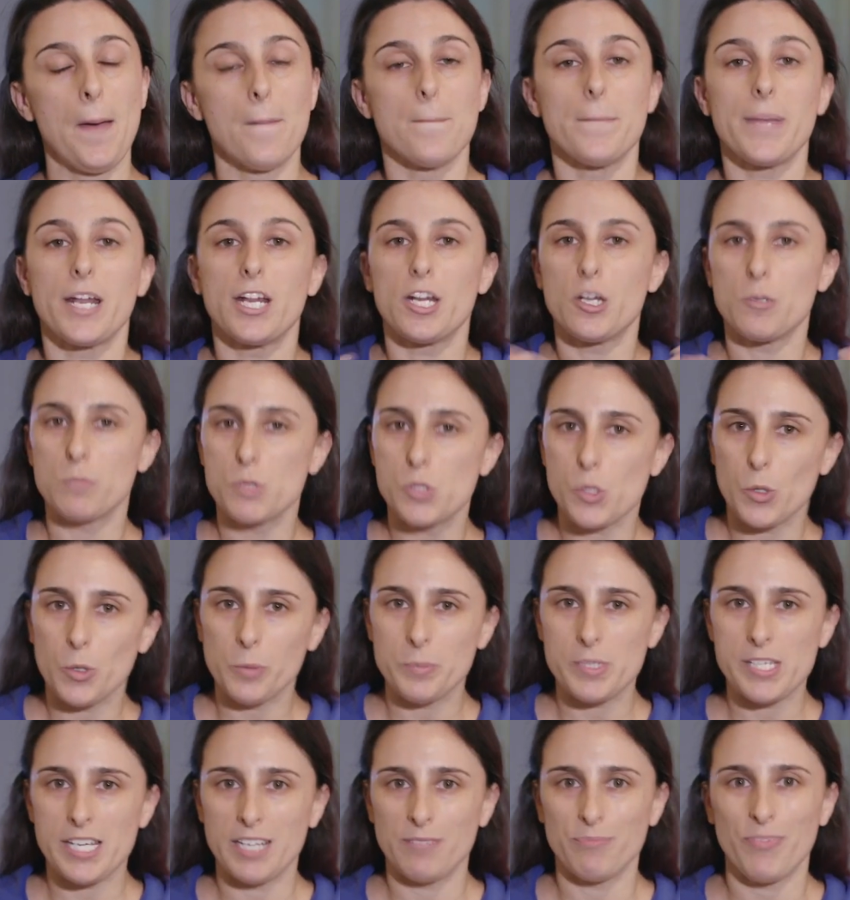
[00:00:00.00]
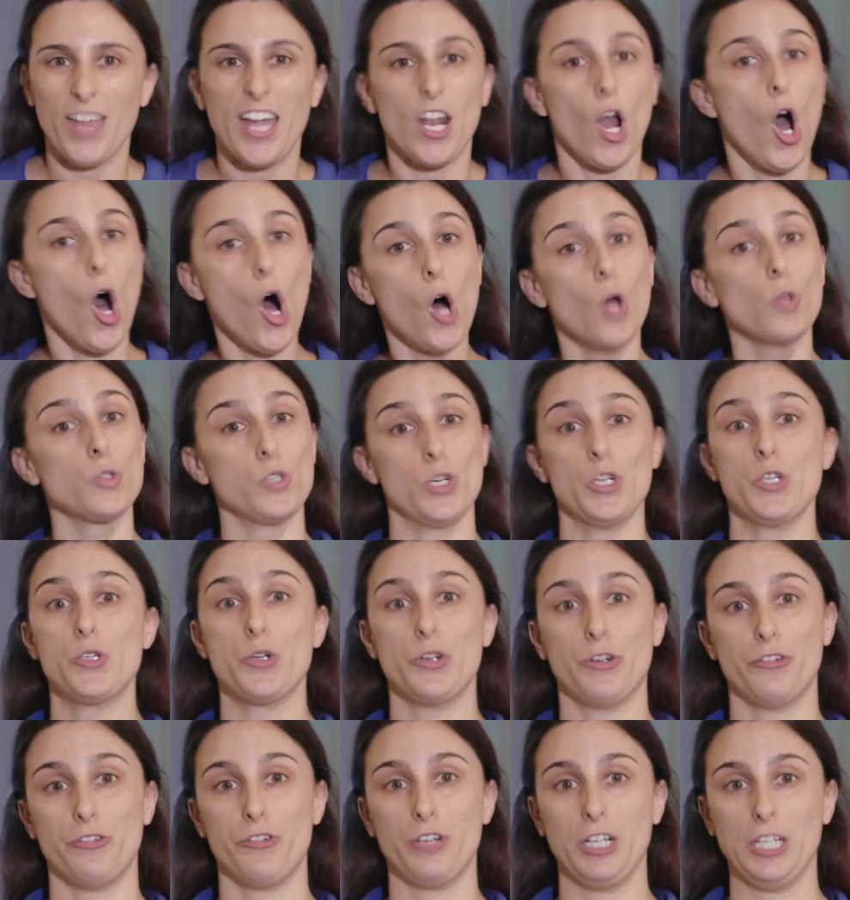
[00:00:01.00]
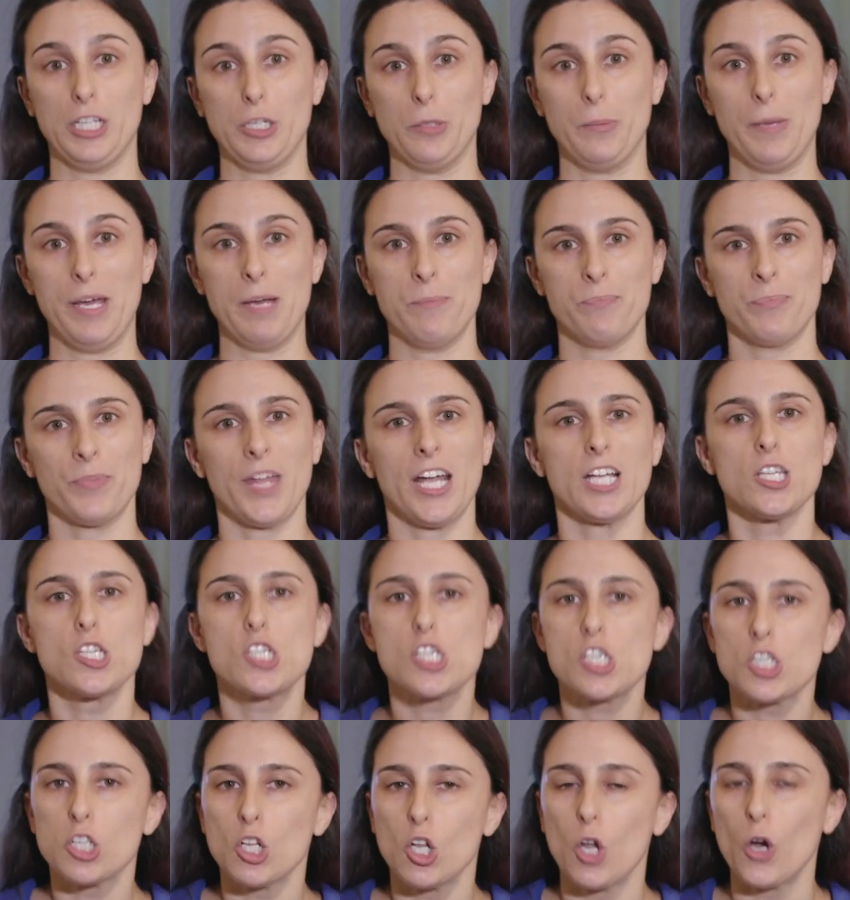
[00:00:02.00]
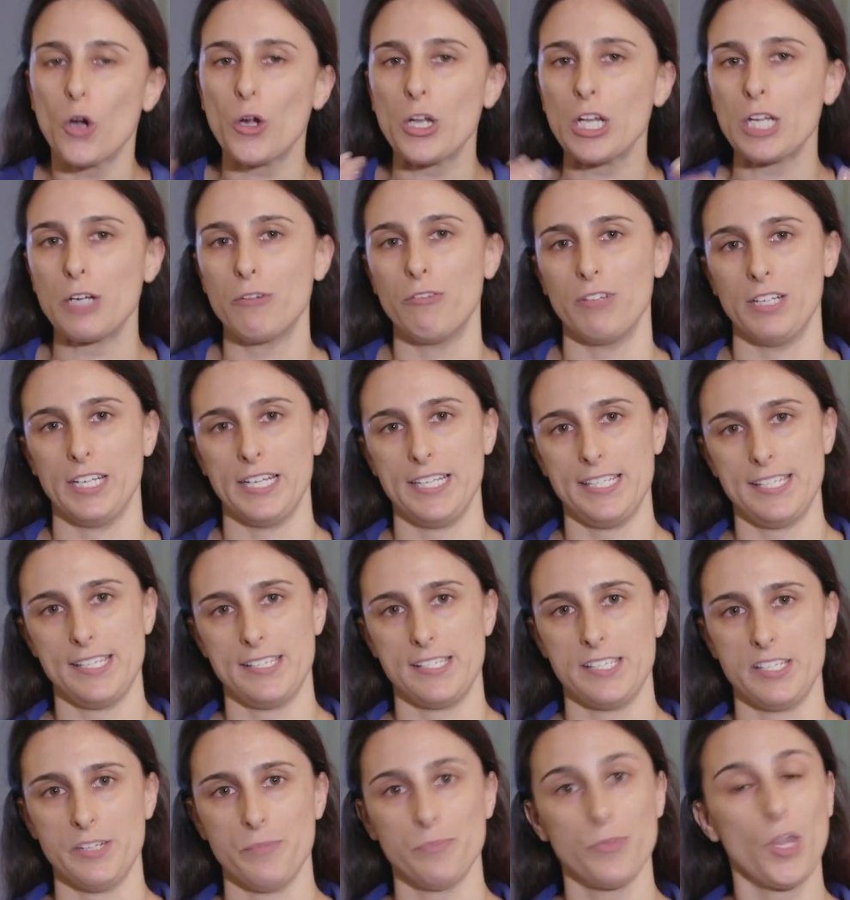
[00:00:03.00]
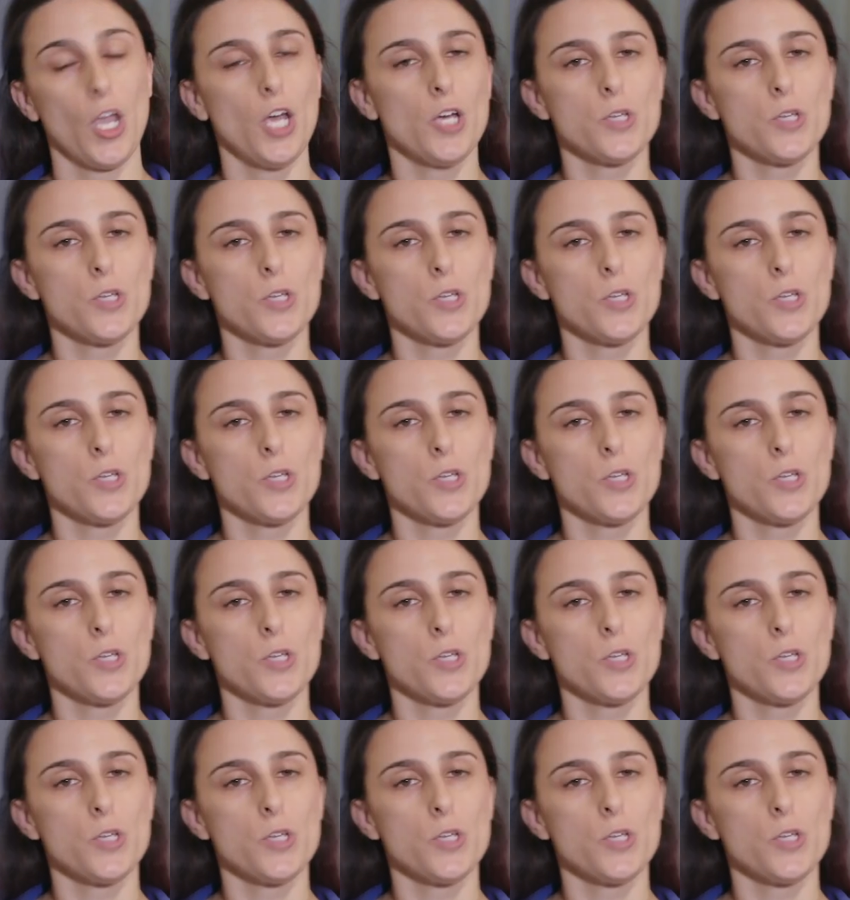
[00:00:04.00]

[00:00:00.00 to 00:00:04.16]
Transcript: but it absorbs it and holds onto it for a little bit and slowly releases it.